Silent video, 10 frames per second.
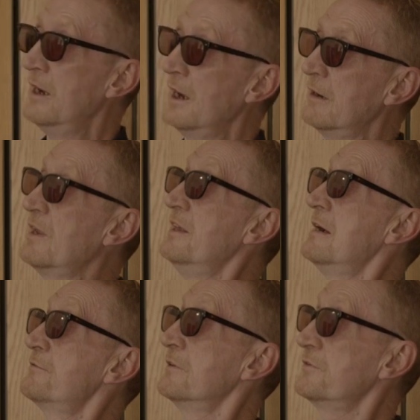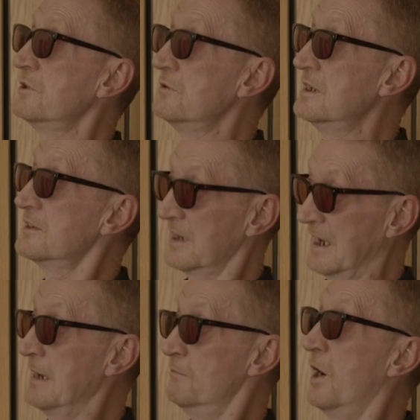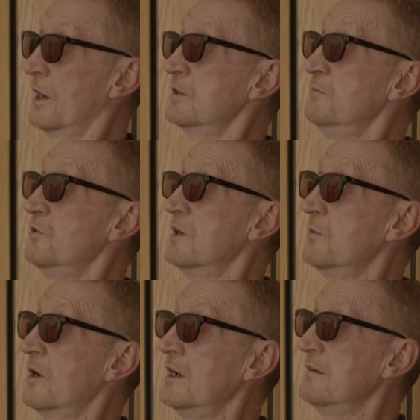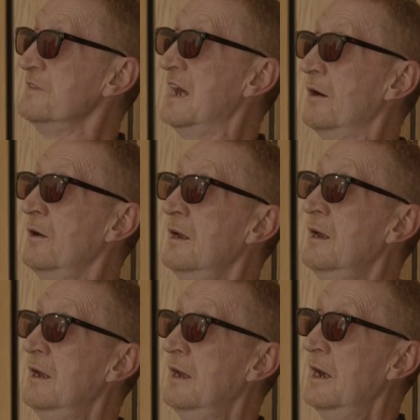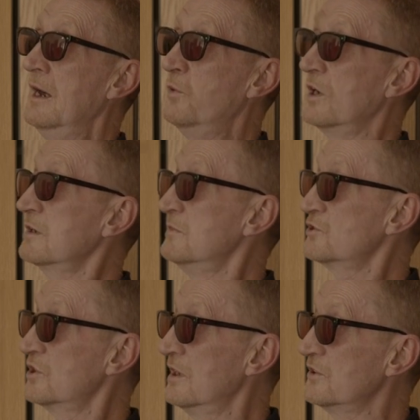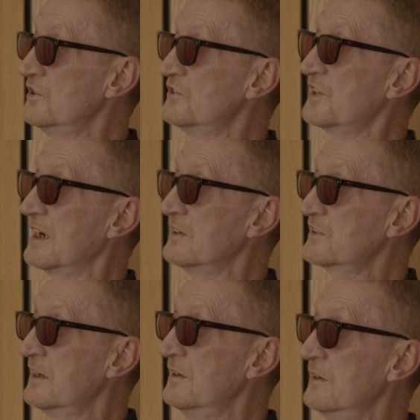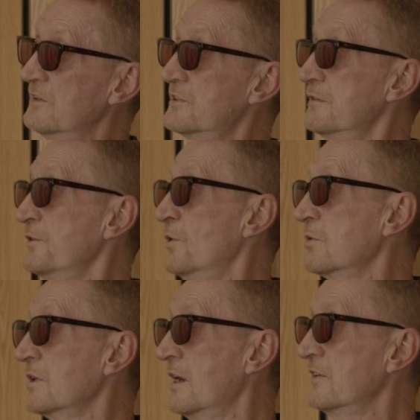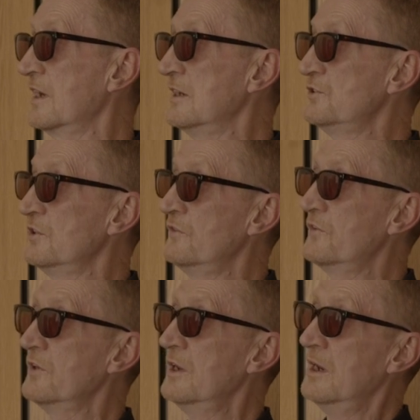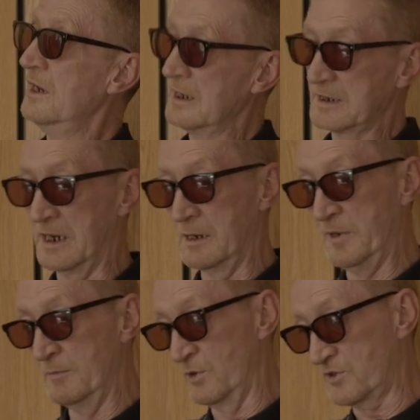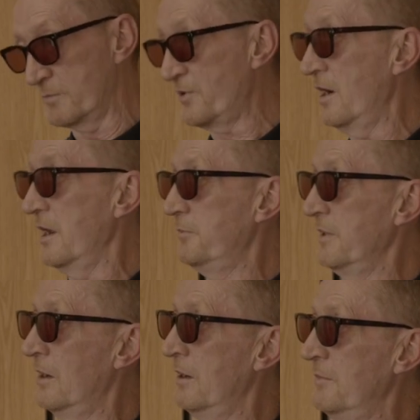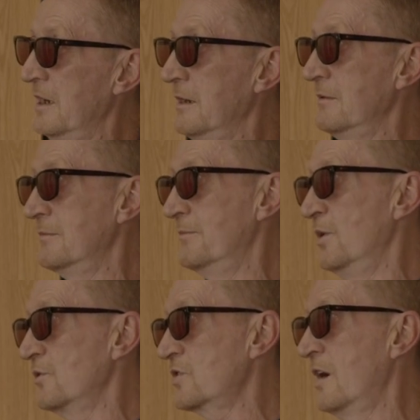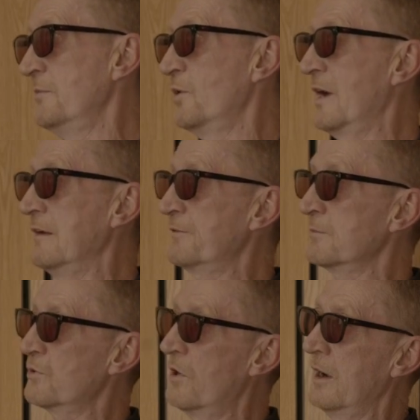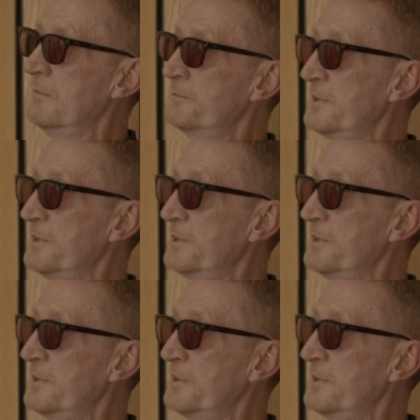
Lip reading: And I run that for a few years in my community where I live now, working with churches, day centres, different organisations, getting a bit more sobriety behind me, more time away from crime.